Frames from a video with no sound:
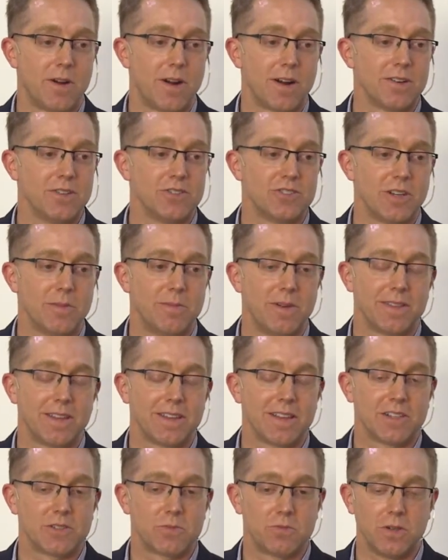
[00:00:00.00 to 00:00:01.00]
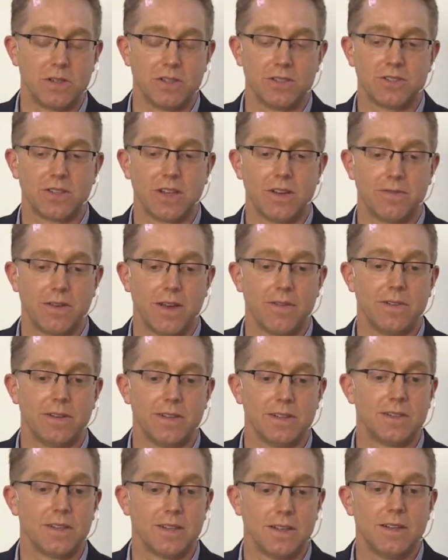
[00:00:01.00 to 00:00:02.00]
partnership. I think that's pretty
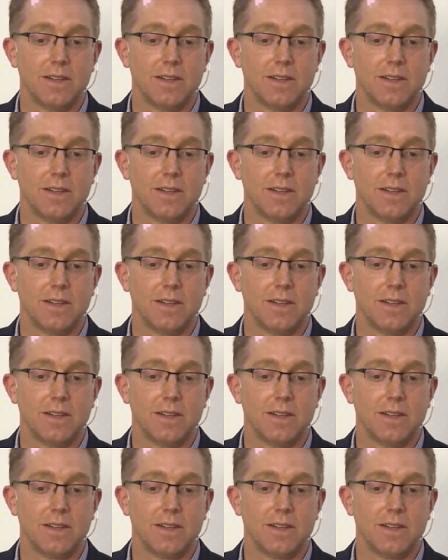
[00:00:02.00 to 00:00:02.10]
self-evident.